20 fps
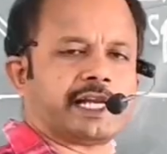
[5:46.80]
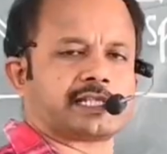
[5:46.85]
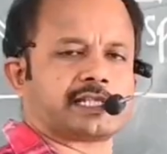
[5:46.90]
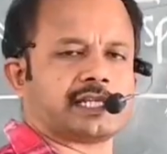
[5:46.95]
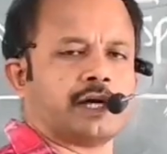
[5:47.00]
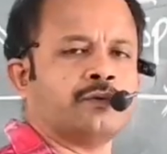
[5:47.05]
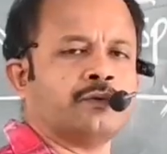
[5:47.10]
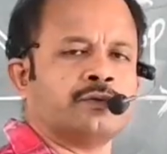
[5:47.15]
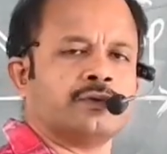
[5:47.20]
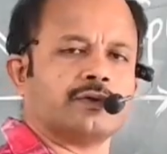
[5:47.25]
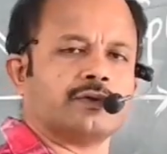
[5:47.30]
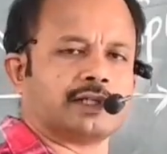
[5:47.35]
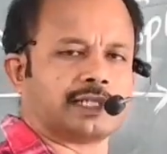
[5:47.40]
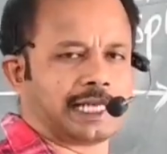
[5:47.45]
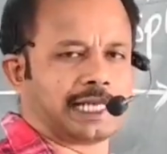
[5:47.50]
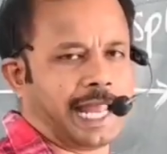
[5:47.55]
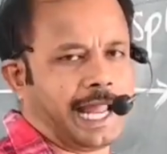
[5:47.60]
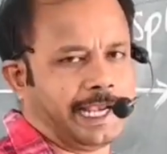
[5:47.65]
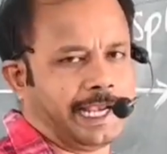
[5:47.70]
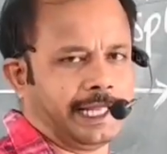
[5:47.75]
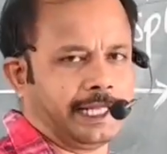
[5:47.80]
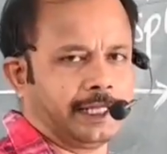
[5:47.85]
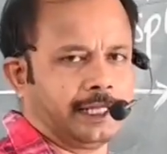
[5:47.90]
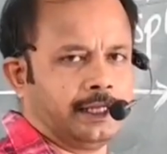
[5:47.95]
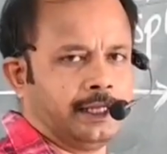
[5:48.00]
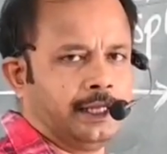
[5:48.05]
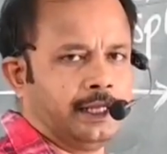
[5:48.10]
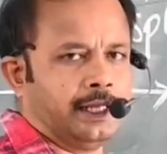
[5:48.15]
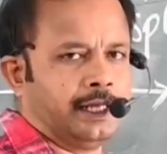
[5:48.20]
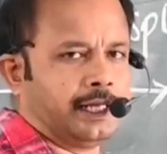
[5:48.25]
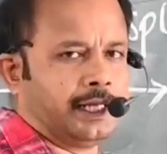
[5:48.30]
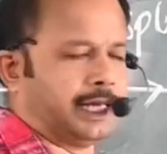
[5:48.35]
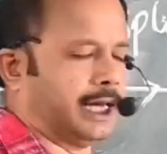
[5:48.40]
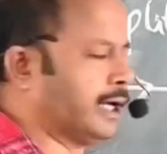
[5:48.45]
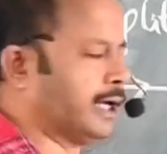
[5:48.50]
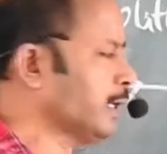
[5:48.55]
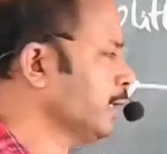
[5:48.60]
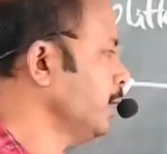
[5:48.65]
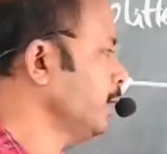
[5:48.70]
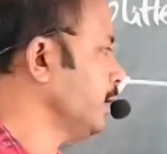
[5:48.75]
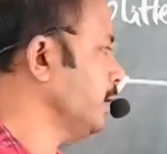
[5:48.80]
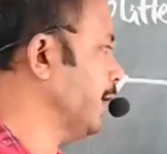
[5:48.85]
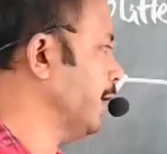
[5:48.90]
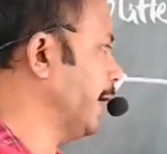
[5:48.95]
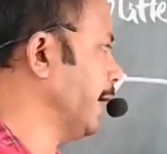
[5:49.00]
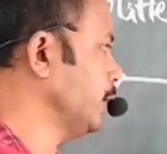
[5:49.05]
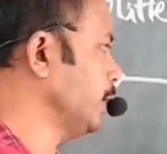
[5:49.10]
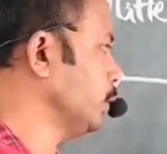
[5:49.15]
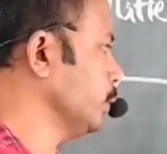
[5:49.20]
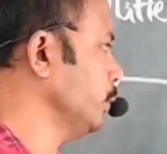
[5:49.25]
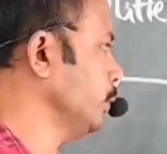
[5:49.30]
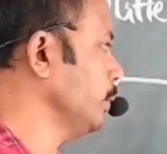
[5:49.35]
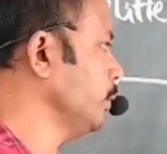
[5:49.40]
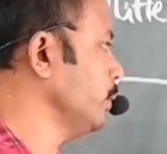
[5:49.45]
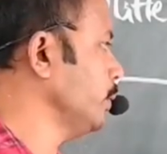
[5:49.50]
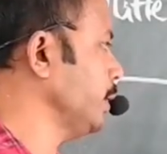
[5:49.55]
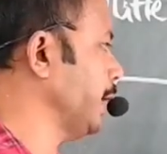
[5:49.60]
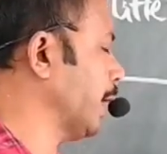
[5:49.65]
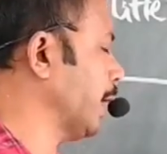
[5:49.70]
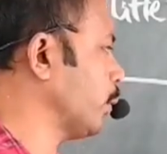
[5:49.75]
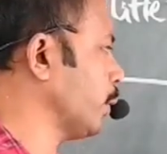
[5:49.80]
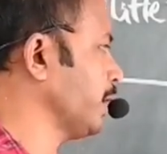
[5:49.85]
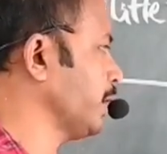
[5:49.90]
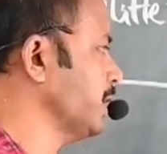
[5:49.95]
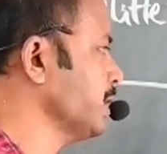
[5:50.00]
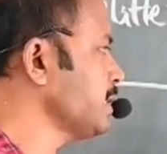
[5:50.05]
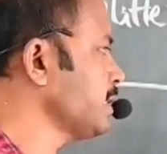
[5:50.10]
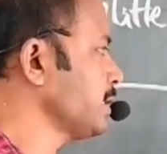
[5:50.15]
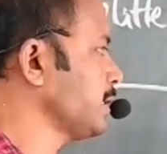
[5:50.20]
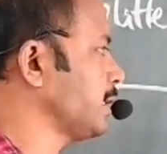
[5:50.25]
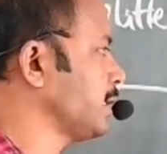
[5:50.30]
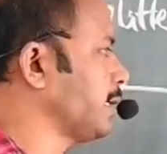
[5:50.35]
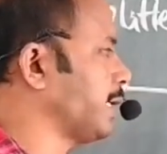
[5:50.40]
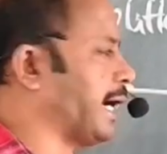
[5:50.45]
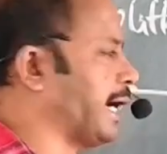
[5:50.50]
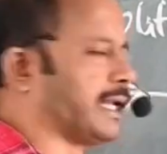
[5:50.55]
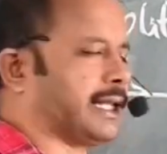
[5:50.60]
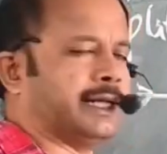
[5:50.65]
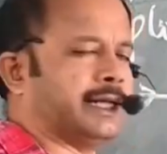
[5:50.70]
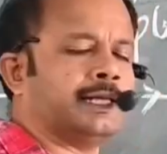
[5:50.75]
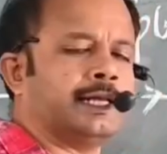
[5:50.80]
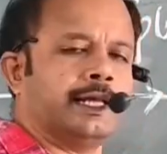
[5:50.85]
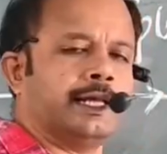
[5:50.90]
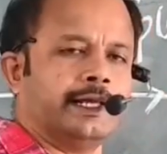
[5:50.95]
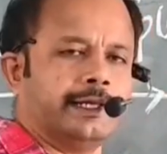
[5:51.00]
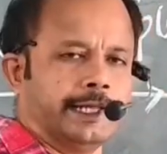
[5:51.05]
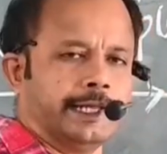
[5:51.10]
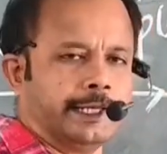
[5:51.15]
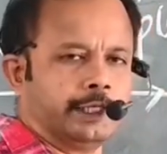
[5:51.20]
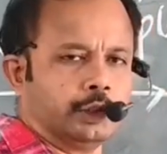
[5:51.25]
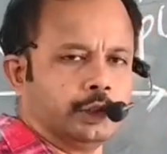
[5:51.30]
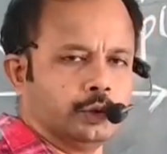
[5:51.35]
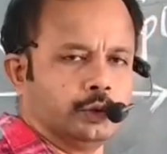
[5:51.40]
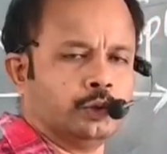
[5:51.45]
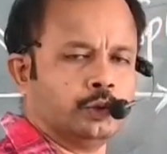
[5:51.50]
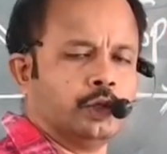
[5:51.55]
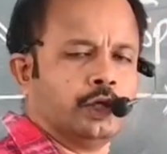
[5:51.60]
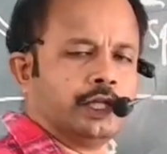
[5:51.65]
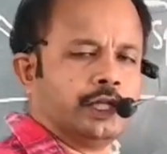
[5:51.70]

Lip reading: index of cladding. Here, the N1 is greater than N2.